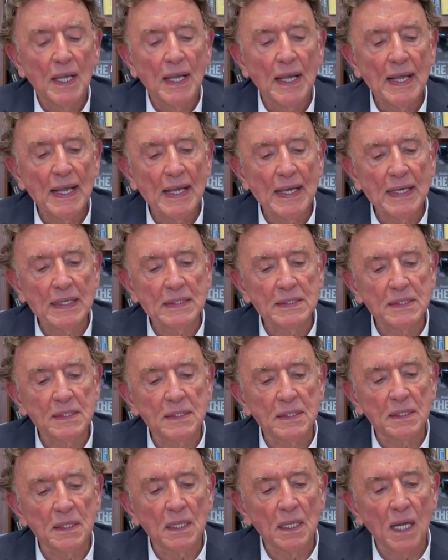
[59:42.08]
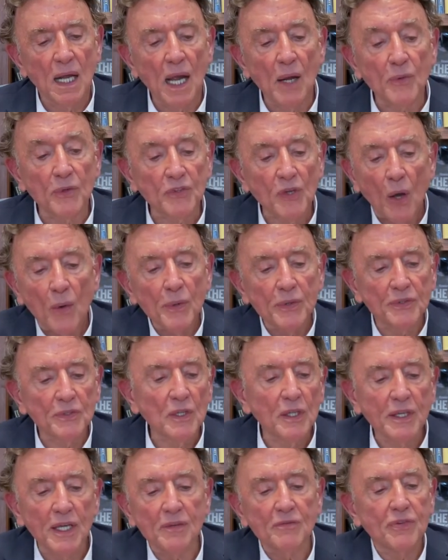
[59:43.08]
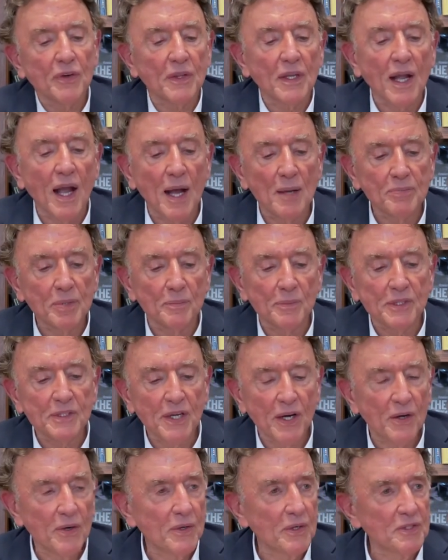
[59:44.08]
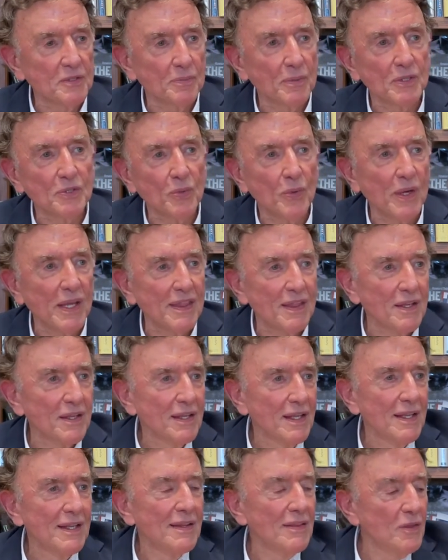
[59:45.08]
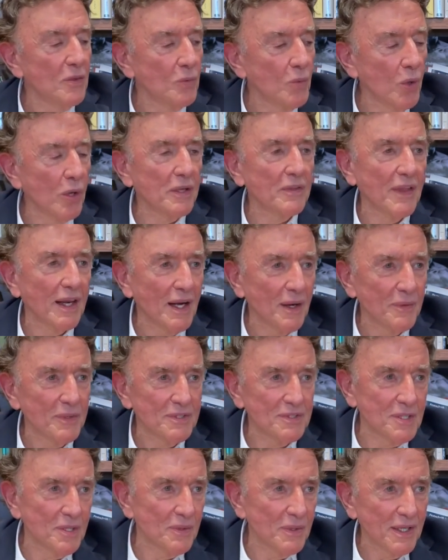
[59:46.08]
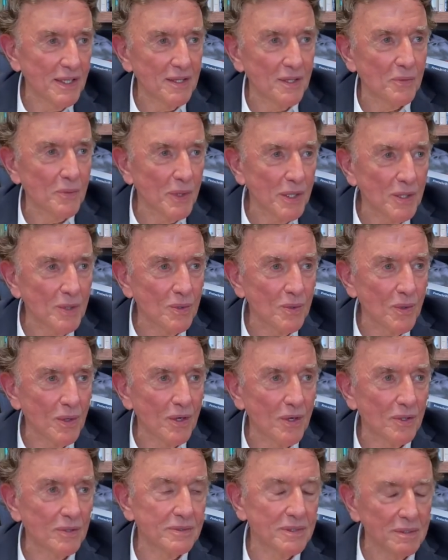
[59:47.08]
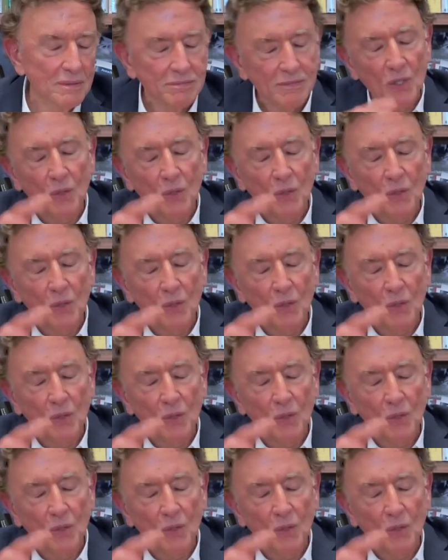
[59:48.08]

and I was always looking for the complementarities between the work that I was doing in the real world,